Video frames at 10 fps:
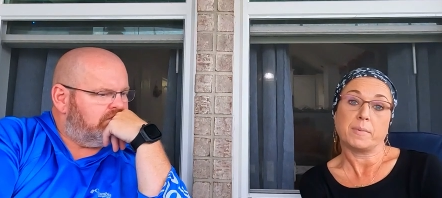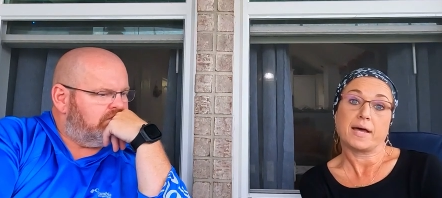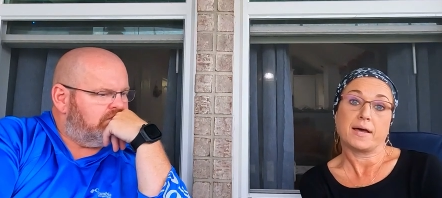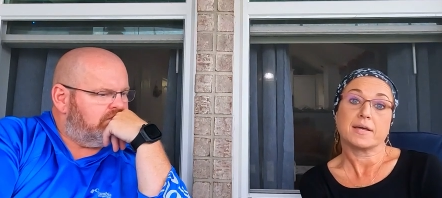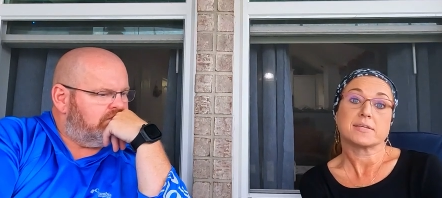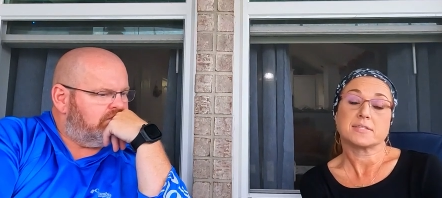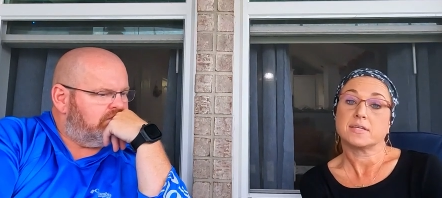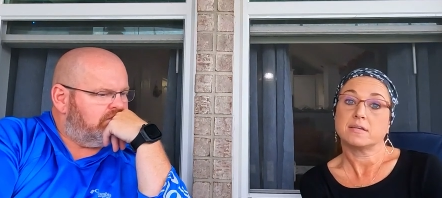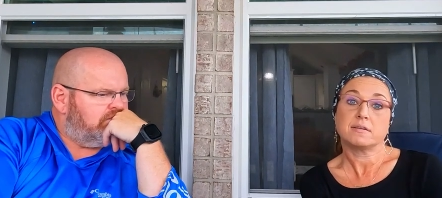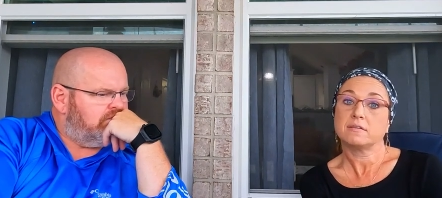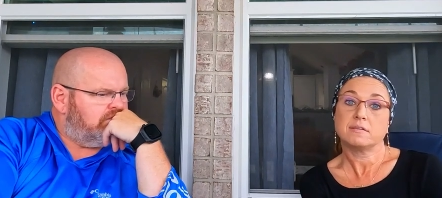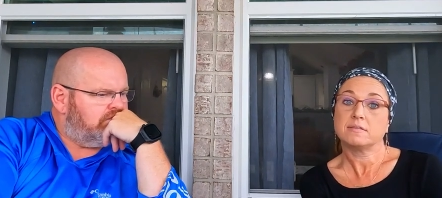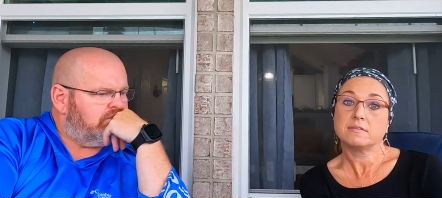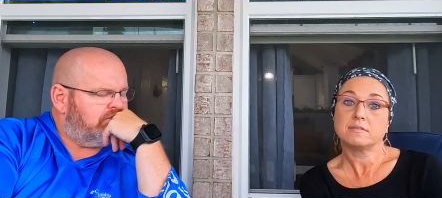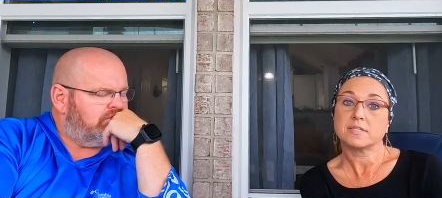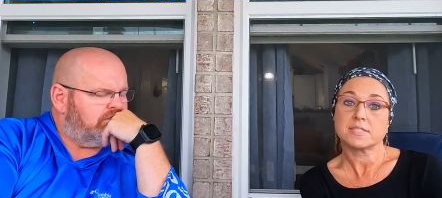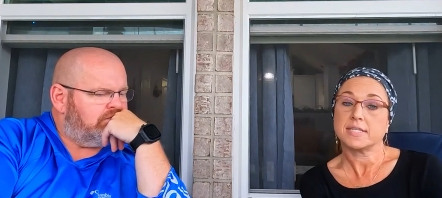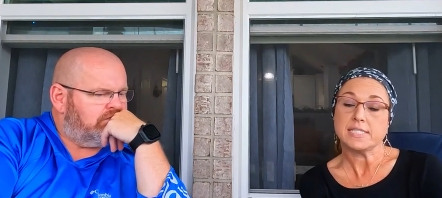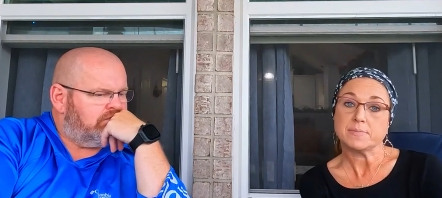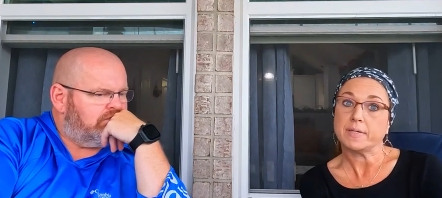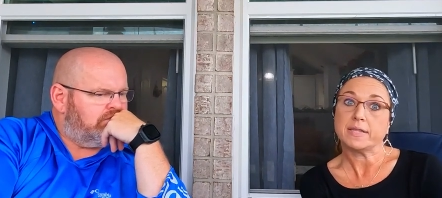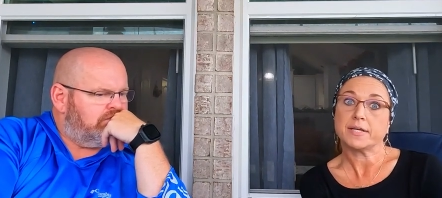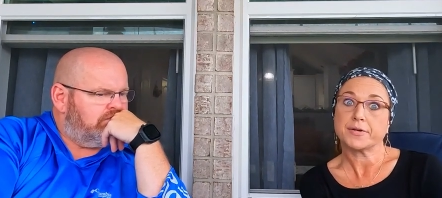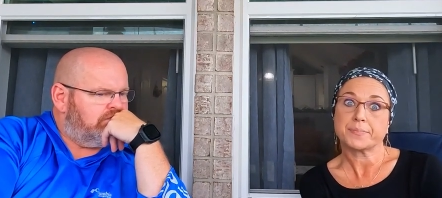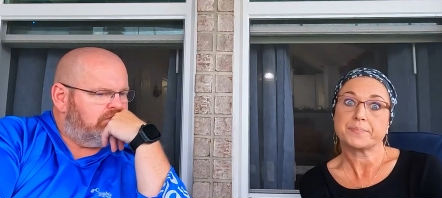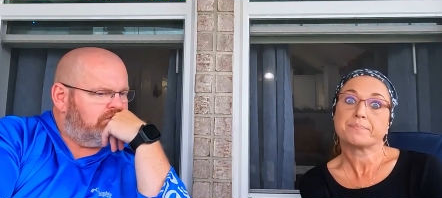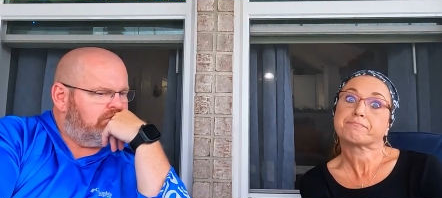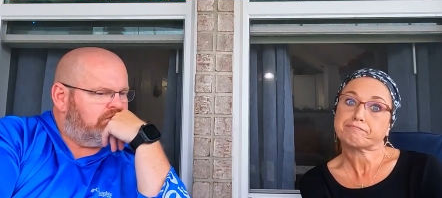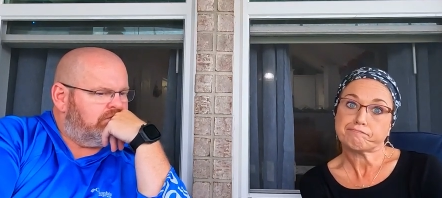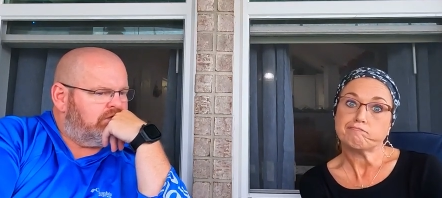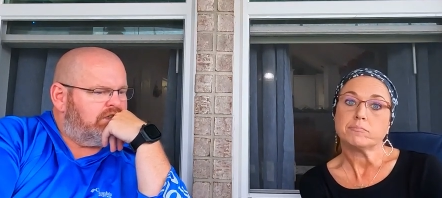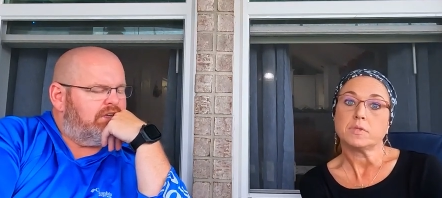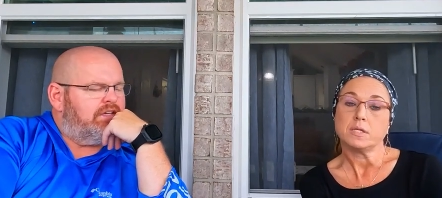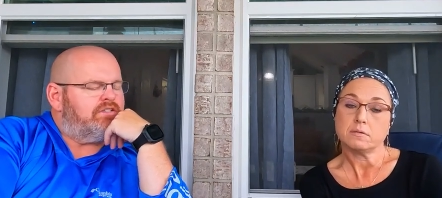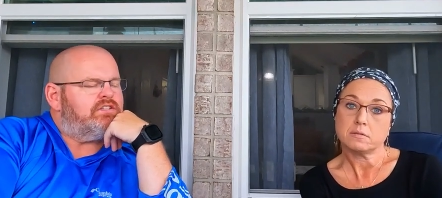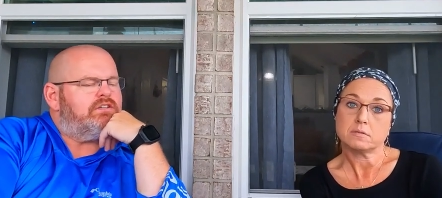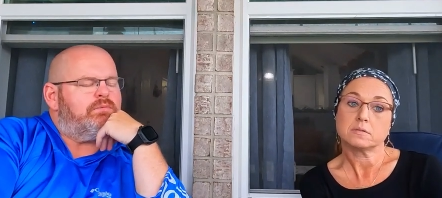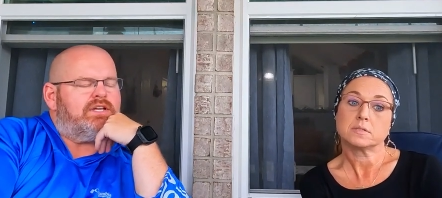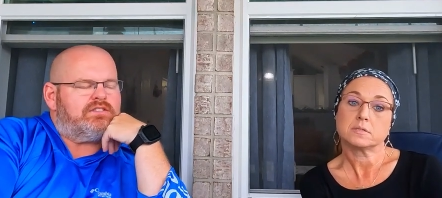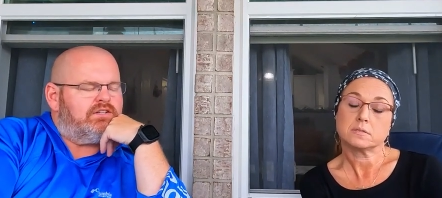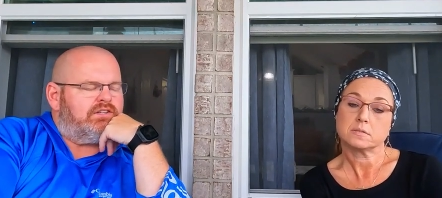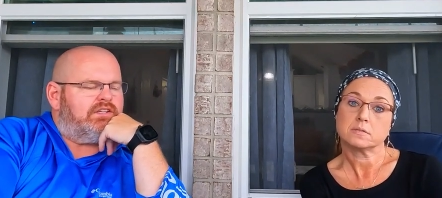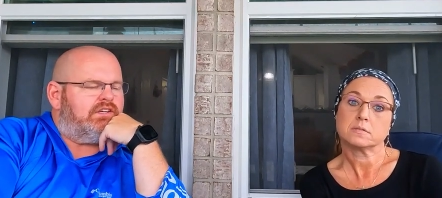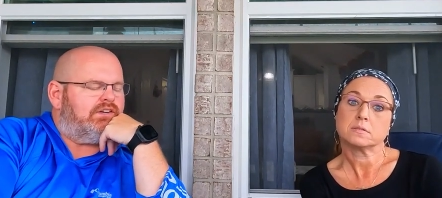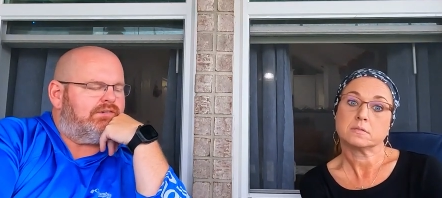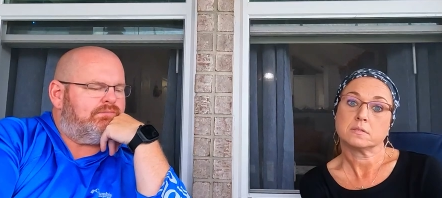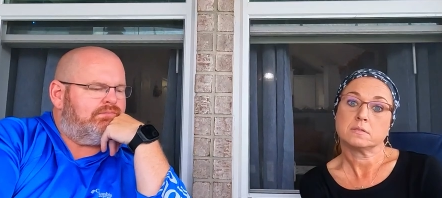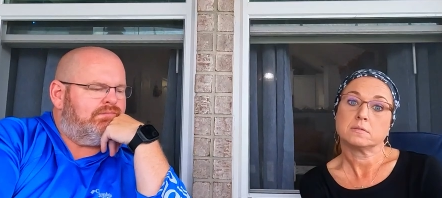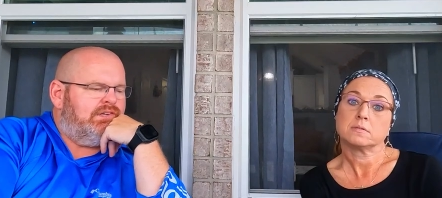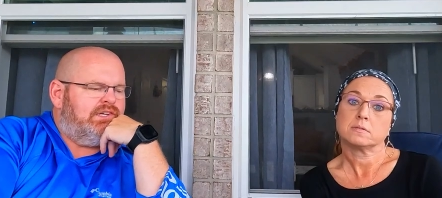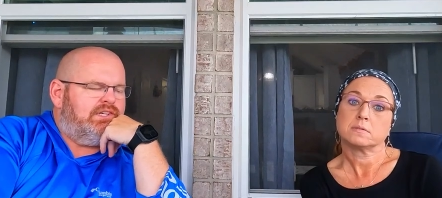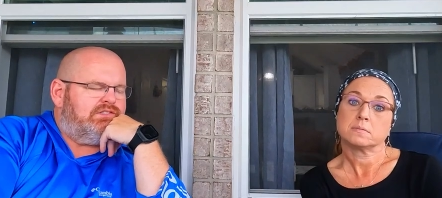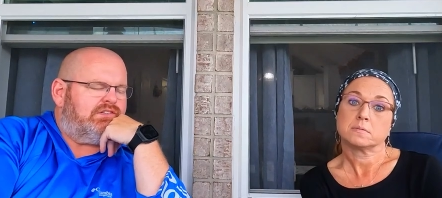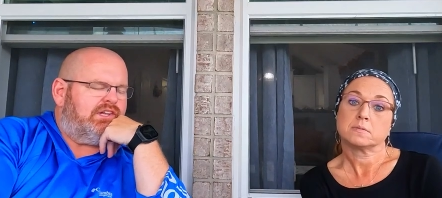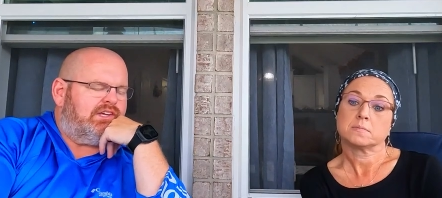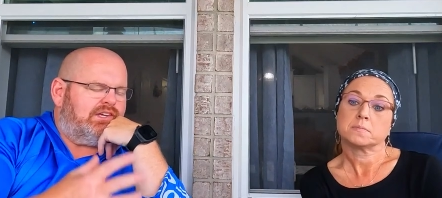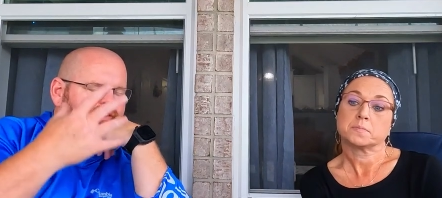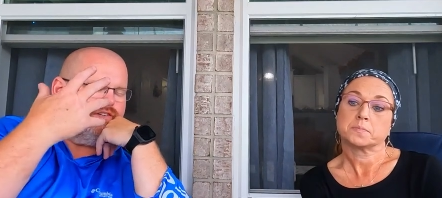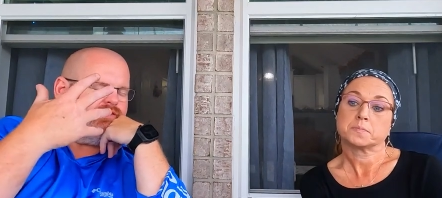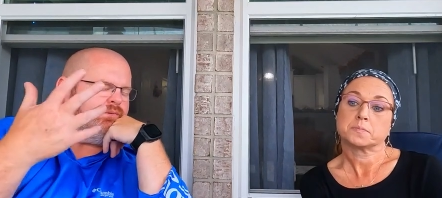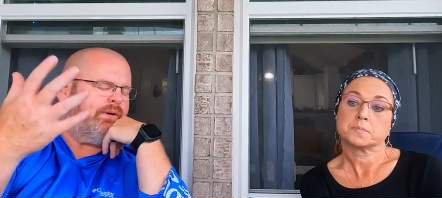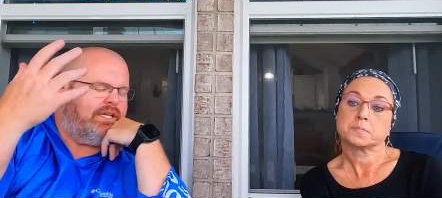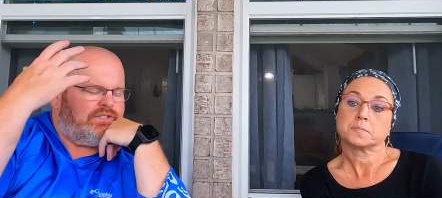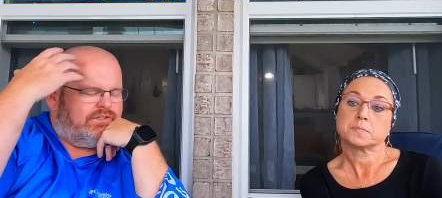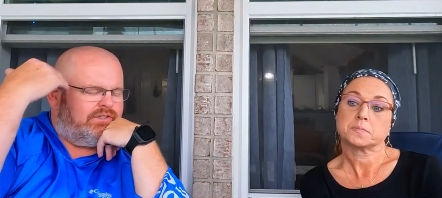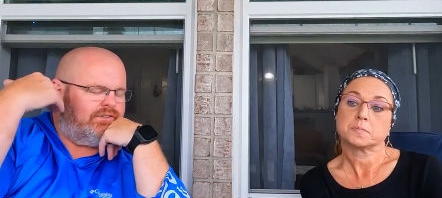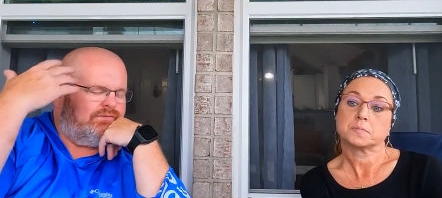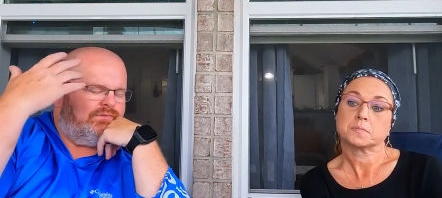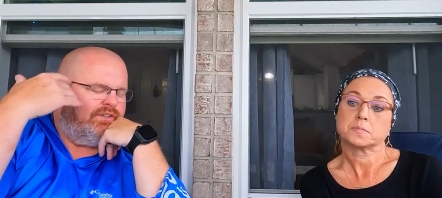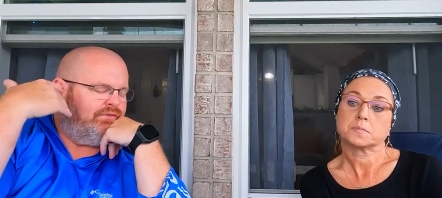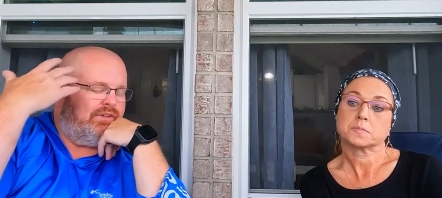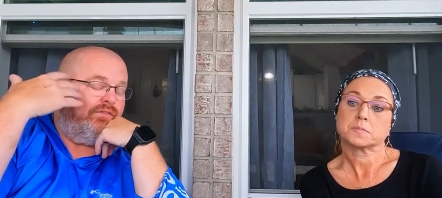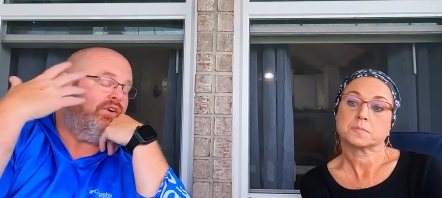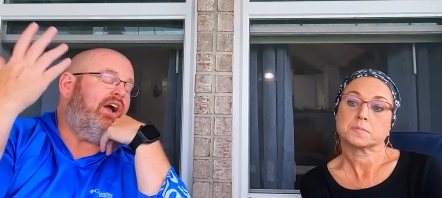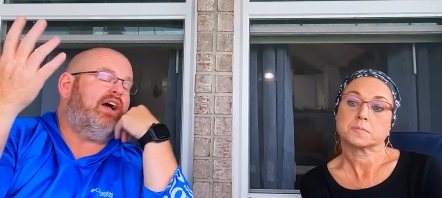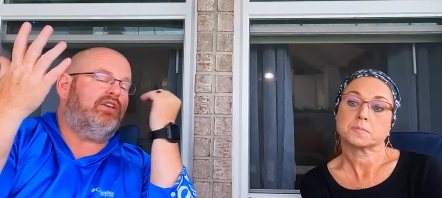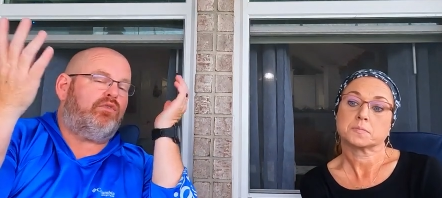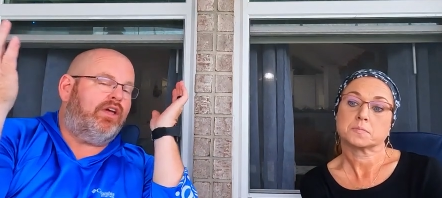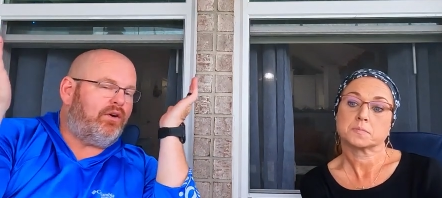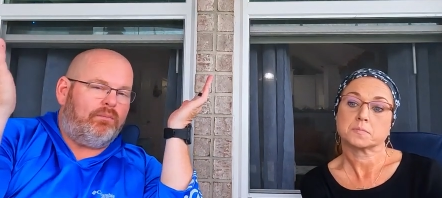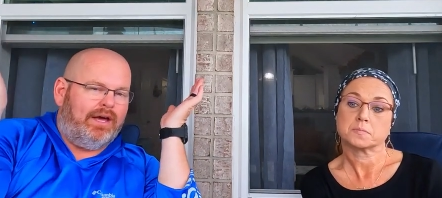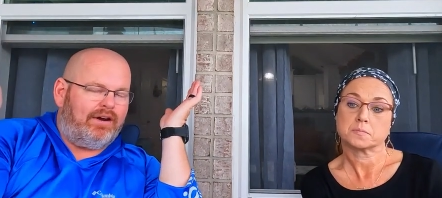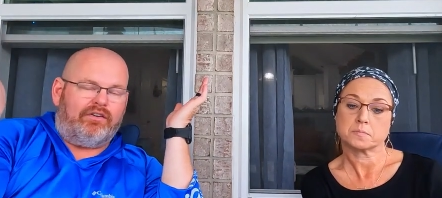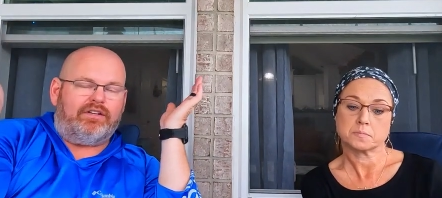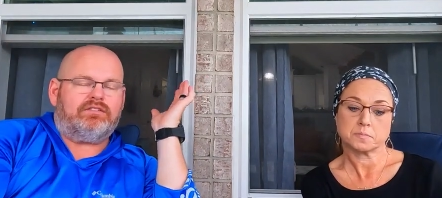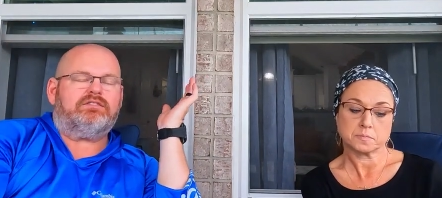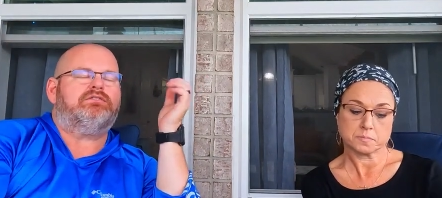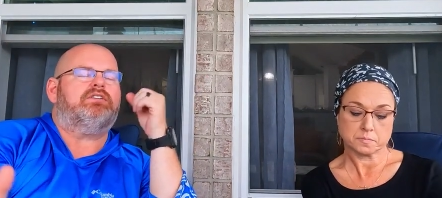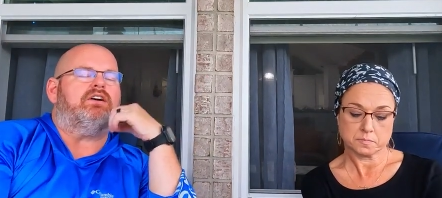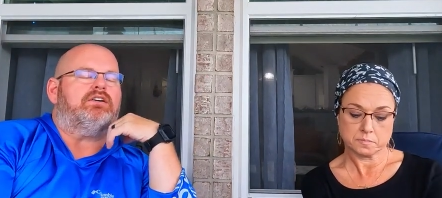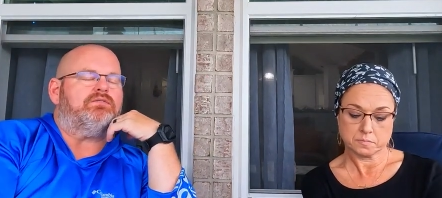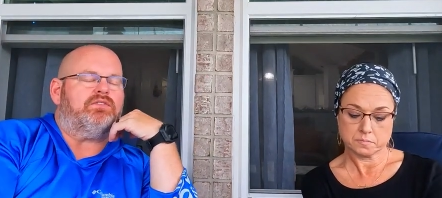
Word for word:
Speaker 1: on my eyes that doesn't need to be there.
Speaker 2: Yeah, she basically, um, so like, uh, just imagine the if, if your eyes ran on batteries, um,